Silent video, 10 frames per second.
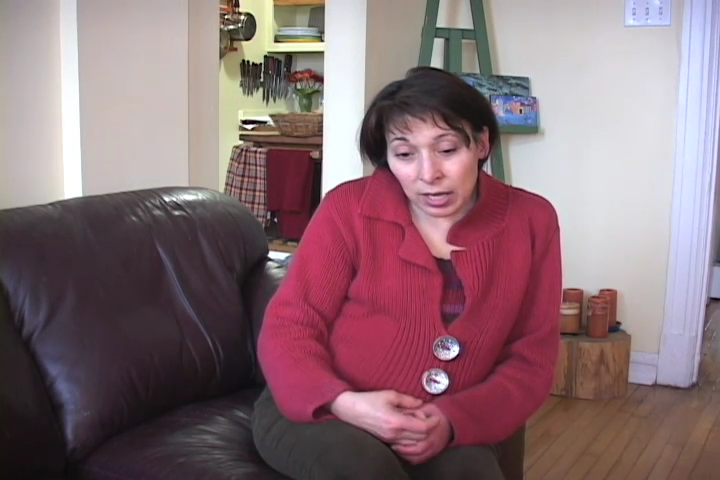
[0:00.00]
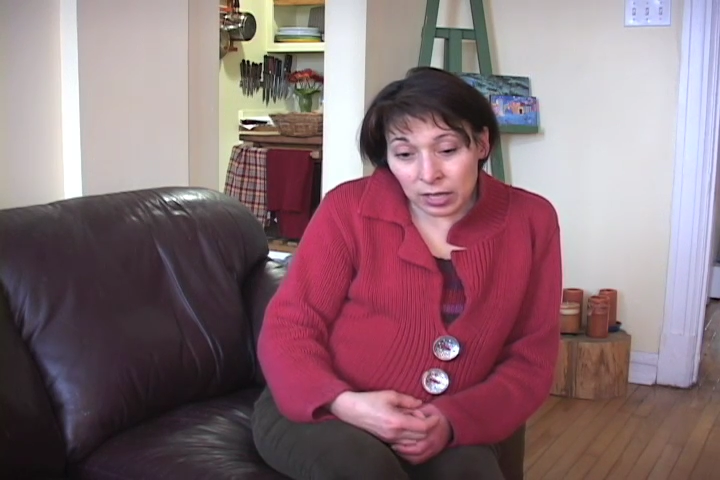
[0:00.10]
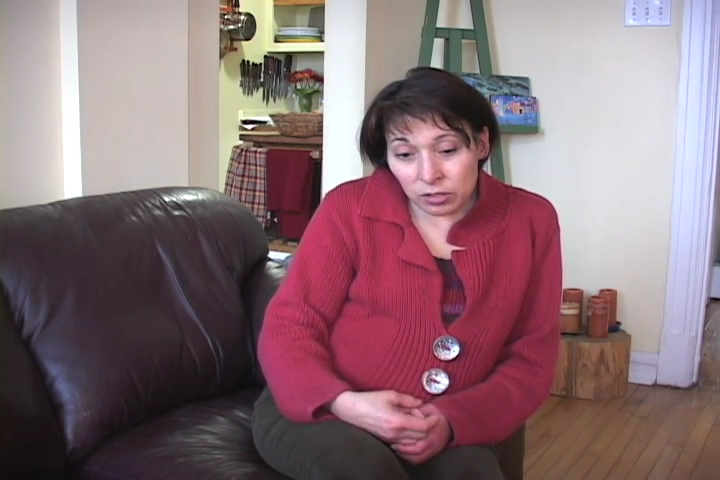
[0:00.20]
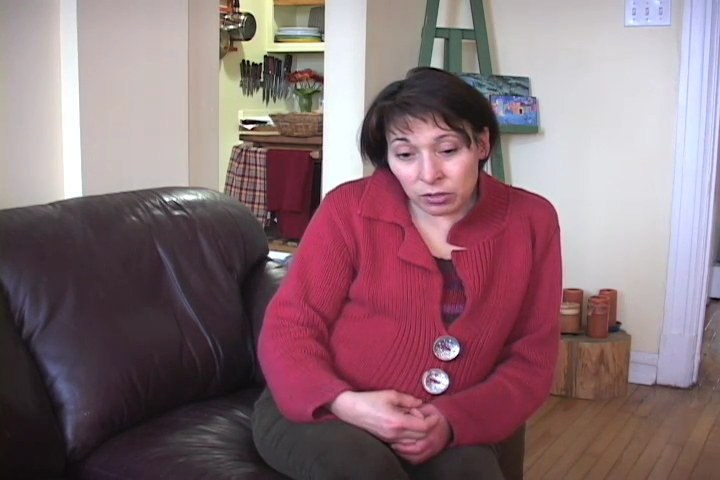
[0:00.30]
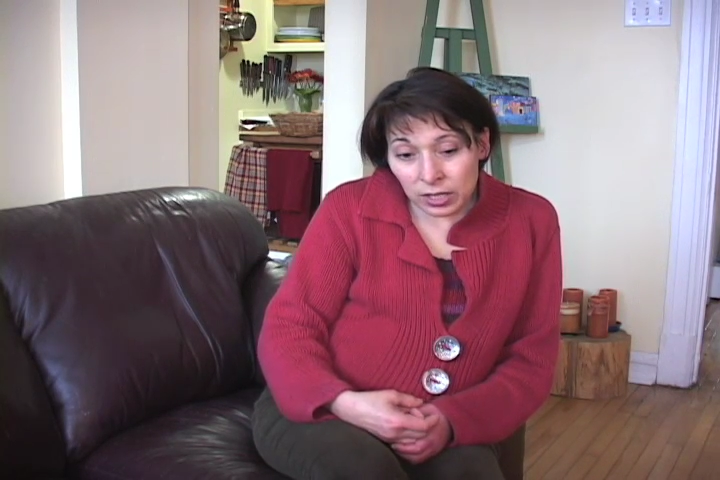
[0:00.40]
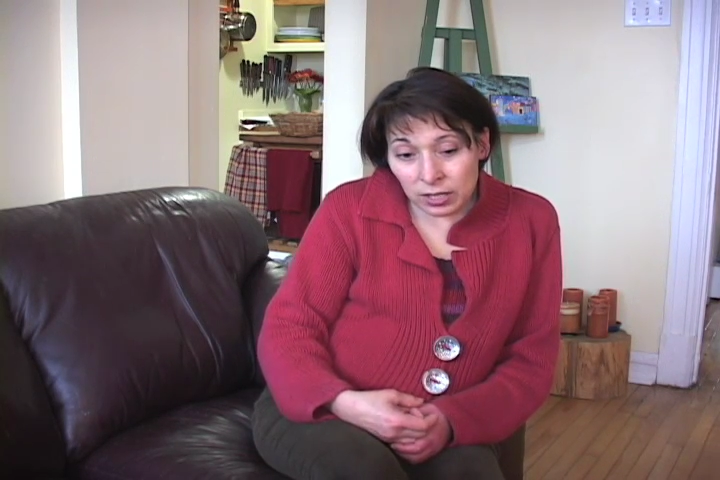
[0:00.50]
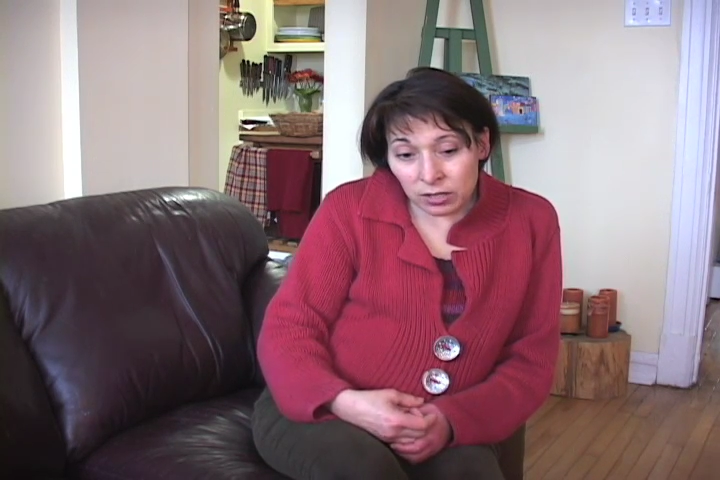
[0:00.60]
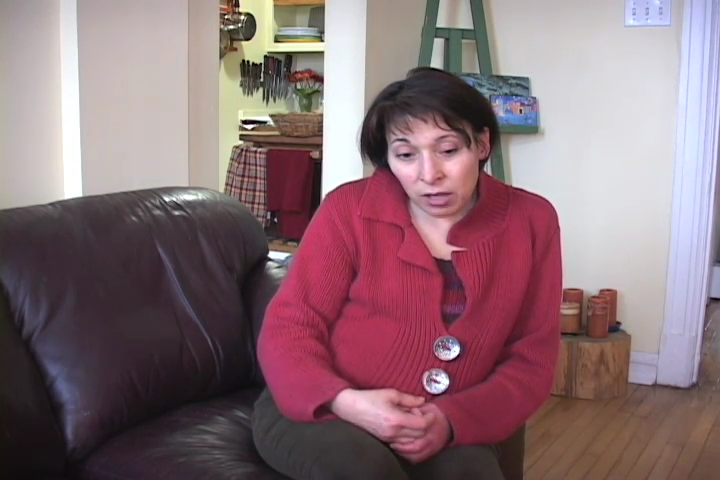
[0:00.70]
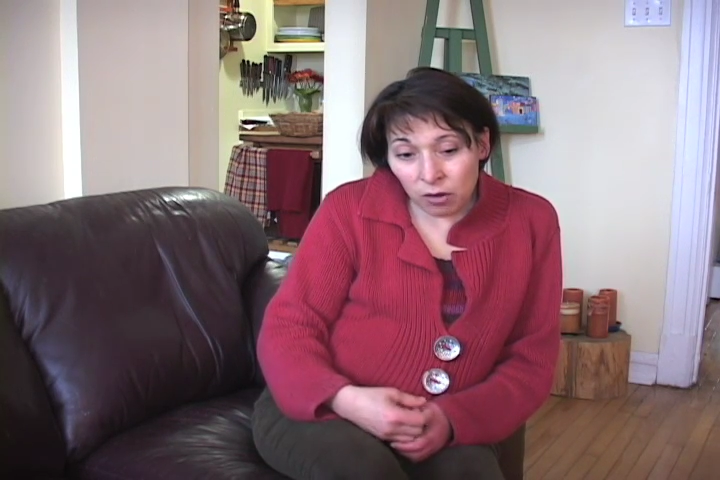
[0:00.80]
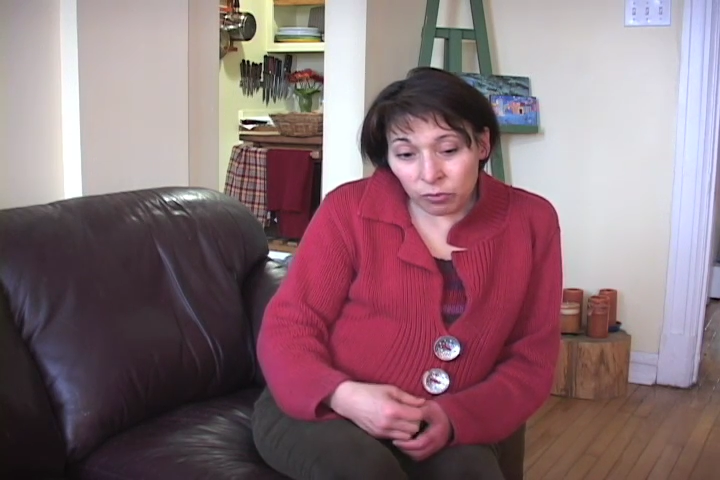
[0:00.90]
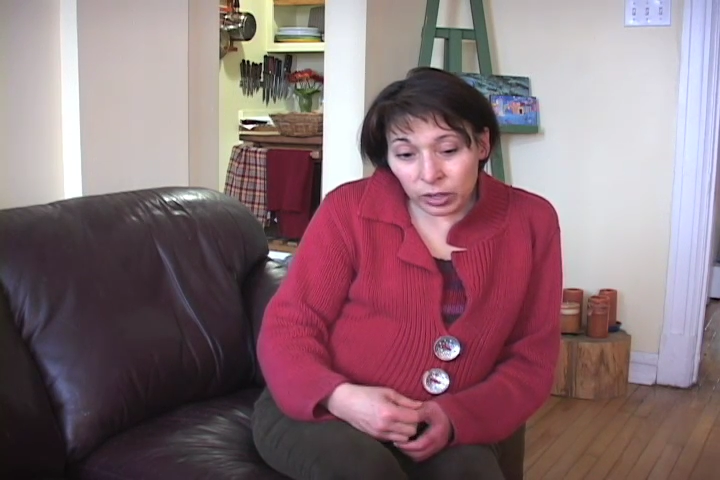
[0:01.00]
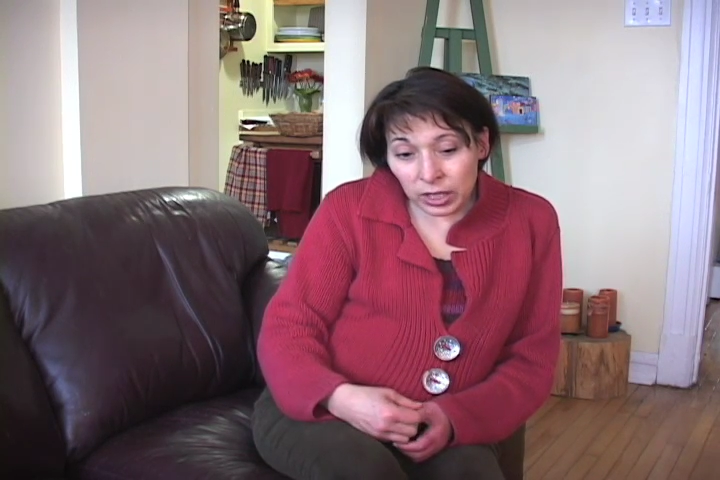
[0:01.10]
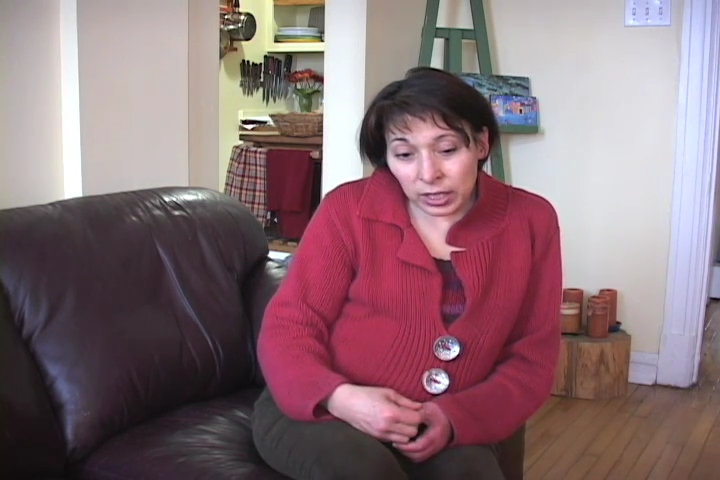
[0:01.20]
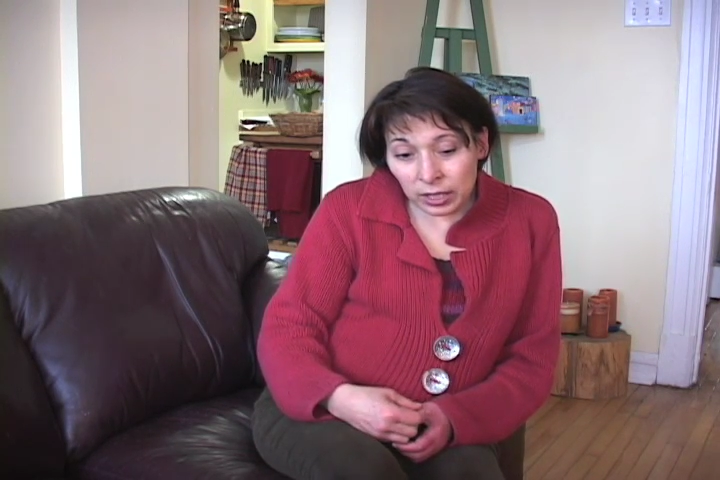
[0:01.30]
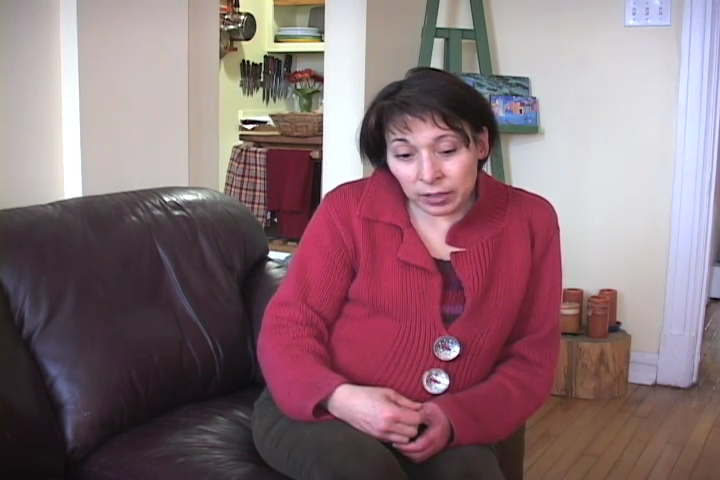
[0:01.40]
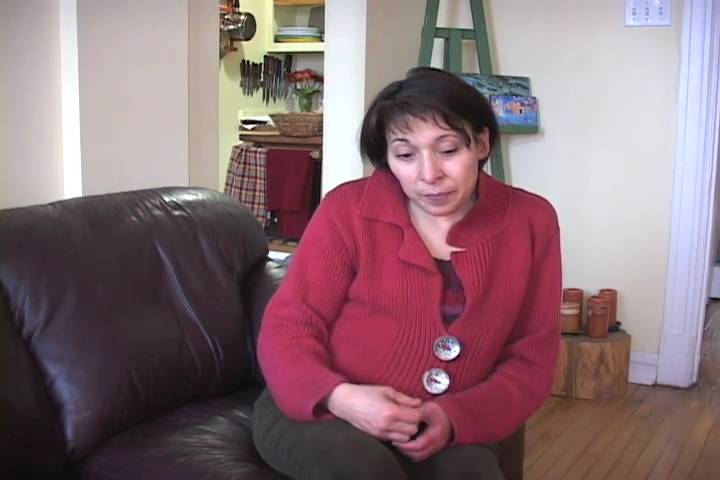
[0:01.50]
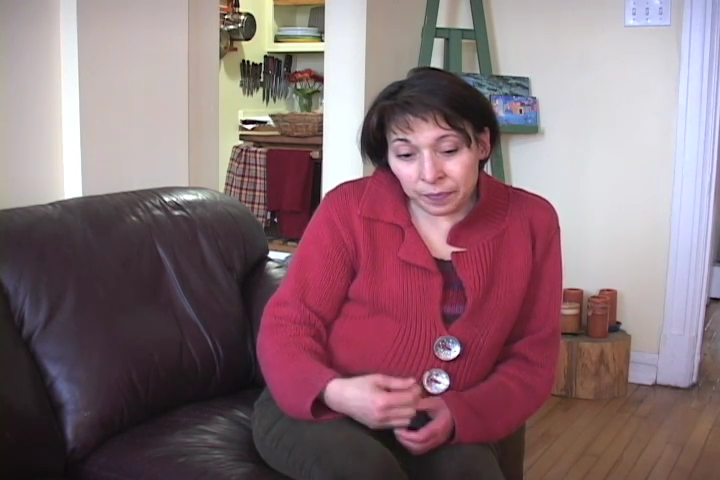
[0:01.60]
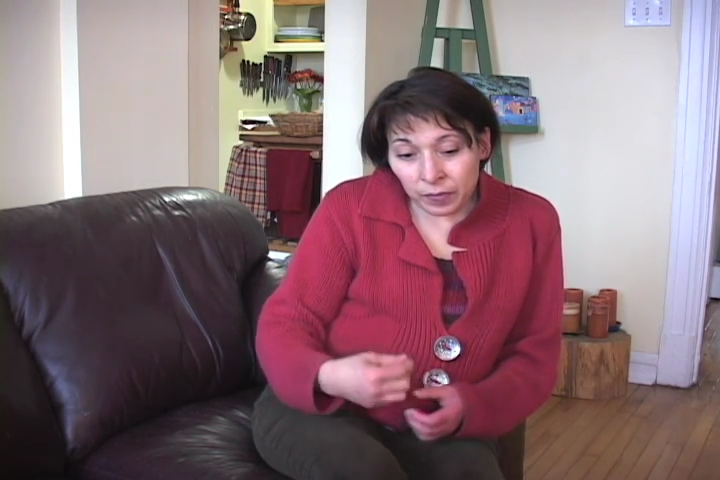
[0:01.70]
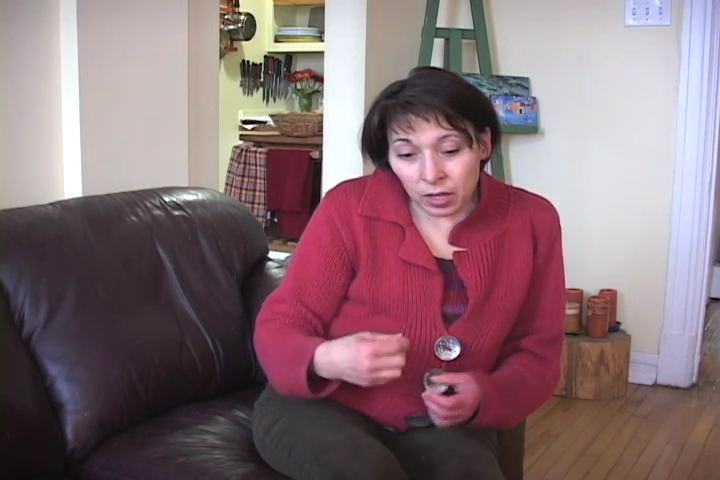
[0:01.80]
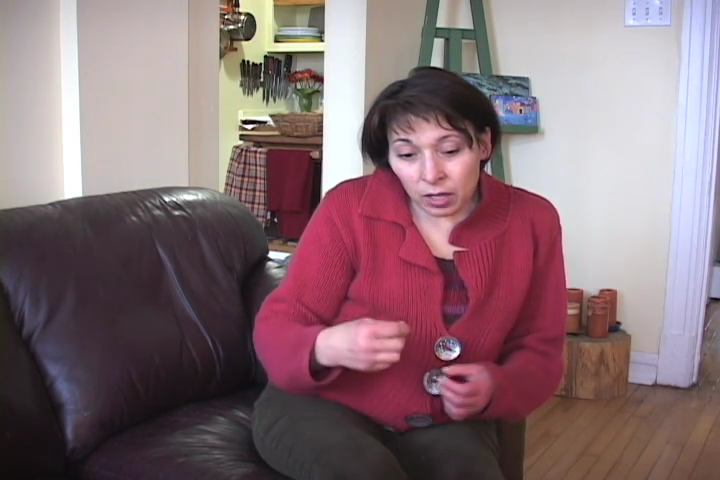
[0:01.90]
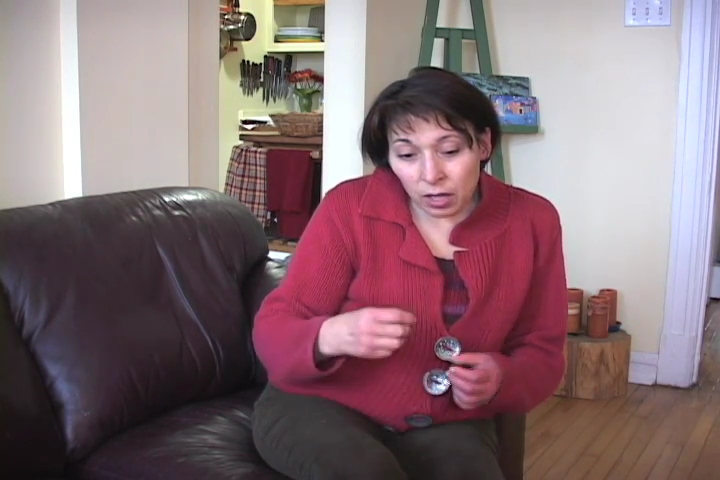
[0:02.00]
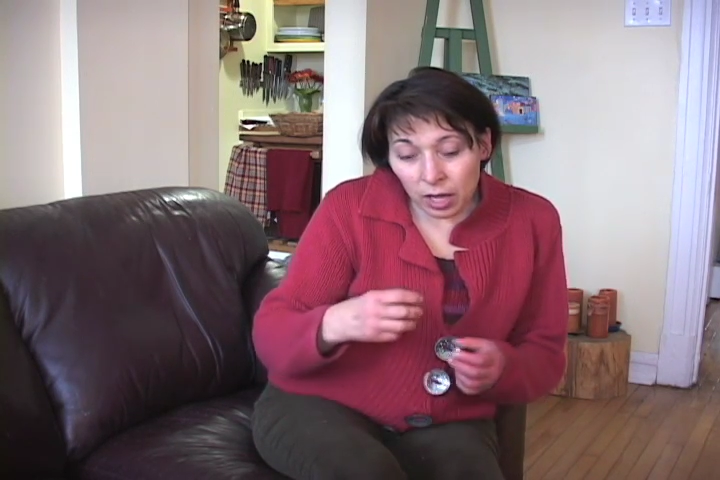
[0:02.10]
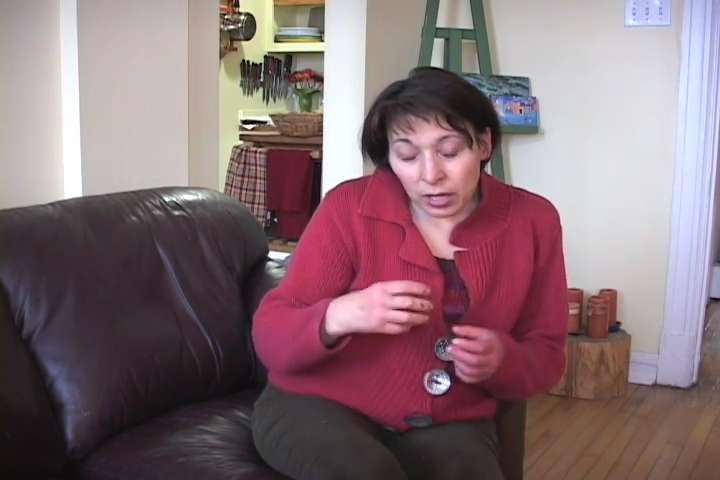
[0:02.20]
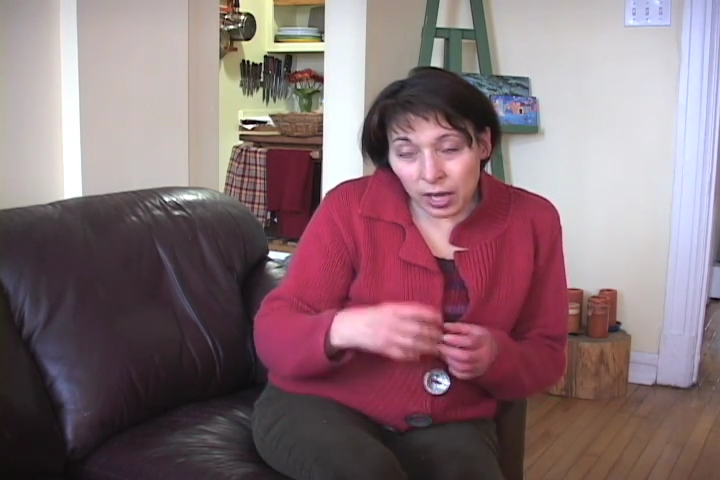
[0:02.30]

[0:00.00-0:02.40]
and so this is not really an